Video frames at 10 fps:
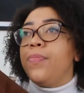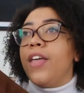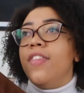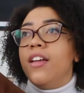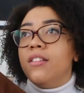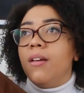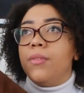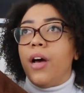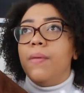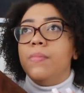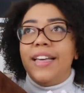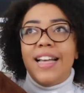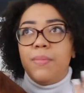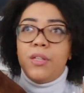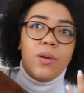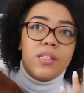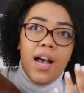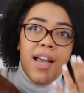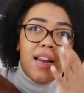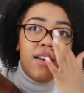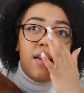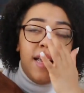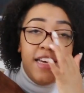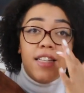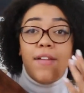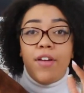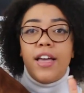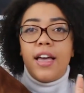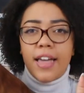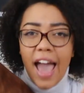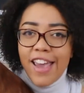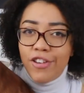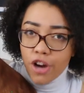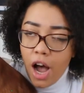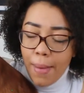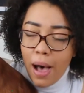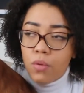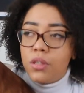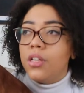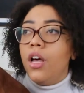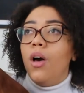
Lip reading: And then sometimes he gets a bit too excited and he does have like cage timeouts,